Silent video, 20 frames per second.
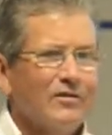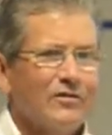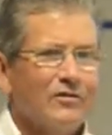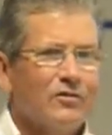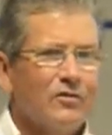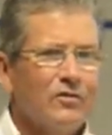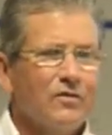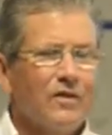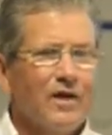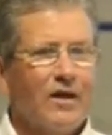in
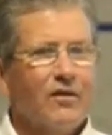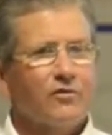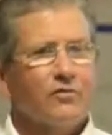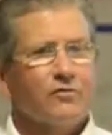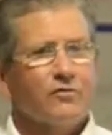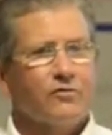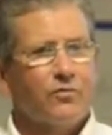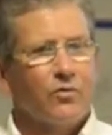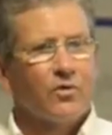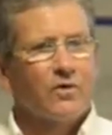
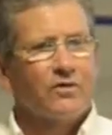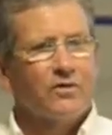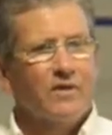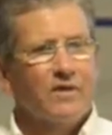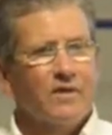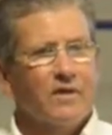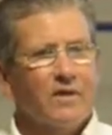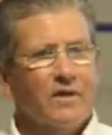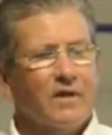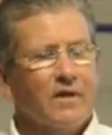
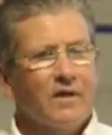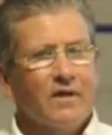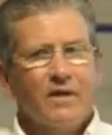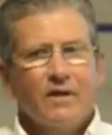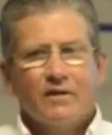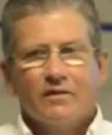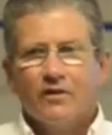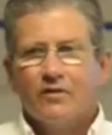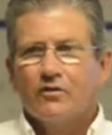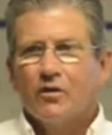2014
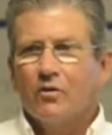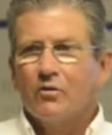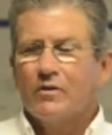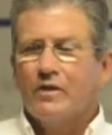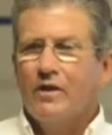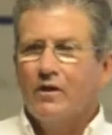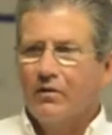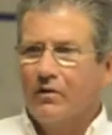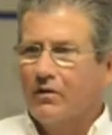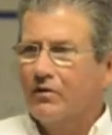that don't
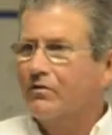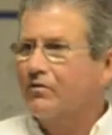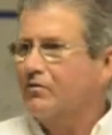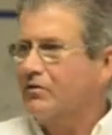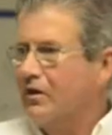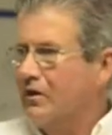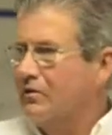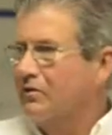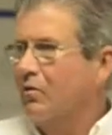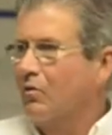carry a
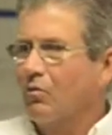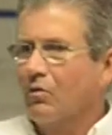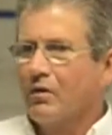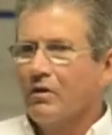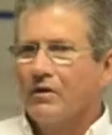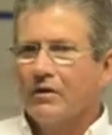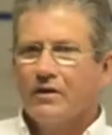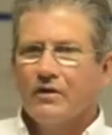signal word.